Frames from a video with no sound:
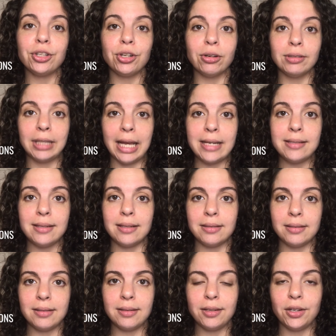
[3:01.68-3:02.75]
your
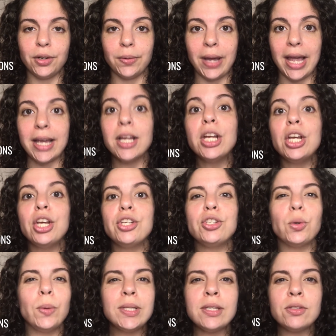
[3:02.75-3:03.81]
license. Okay, so
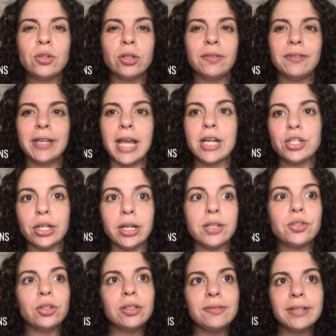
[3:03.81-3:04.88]
what's a certification? A
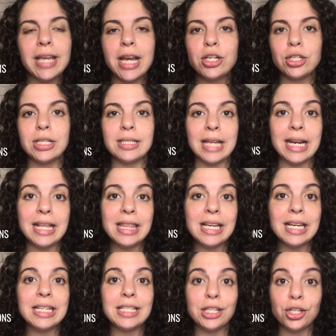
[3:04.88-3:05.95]
certification is anything
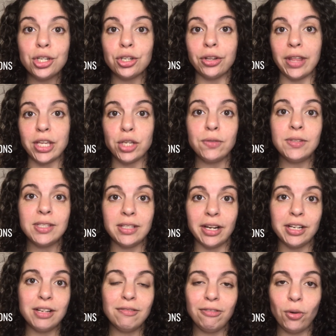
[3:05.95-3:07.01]
additional that you've
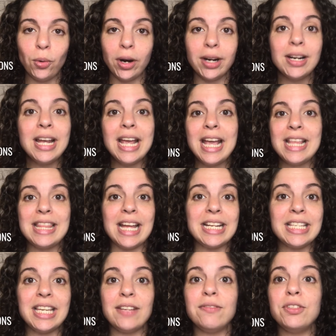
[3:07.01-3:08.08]
studied for that
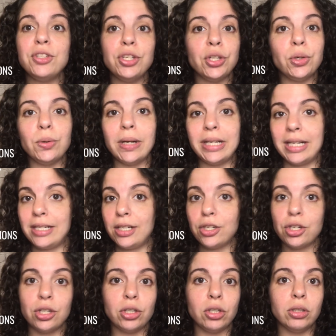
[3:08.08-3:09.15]
gives you an
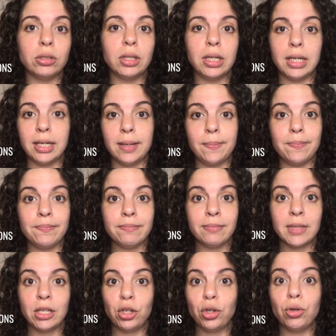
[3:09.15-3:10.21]
additional
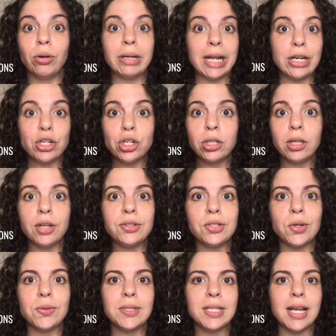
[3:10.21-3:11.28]
credential
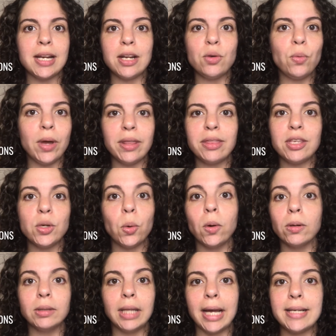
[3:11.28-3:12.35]
associated with
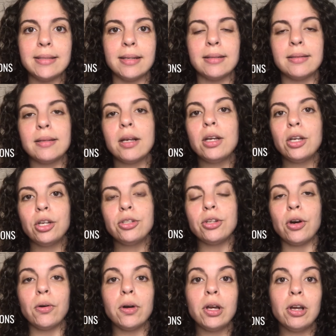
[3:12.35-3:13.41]
your license.
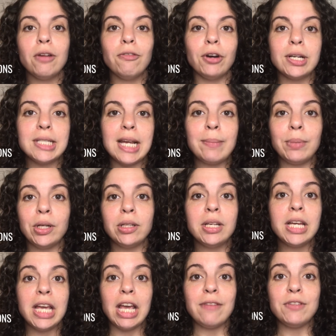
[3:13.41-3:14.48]
So, for example,
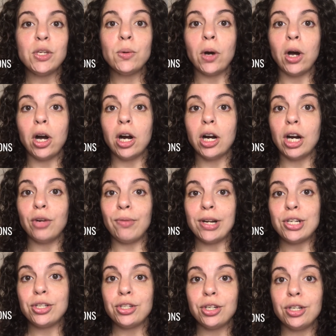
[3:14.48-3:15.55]
if you are a
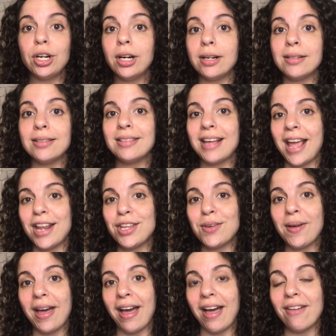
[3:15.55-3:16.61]
registered nurse and you
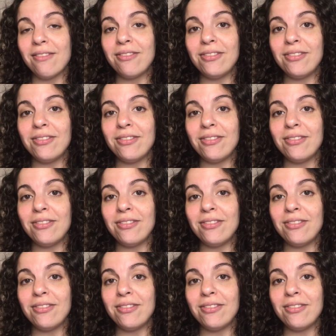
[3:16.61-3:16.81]
have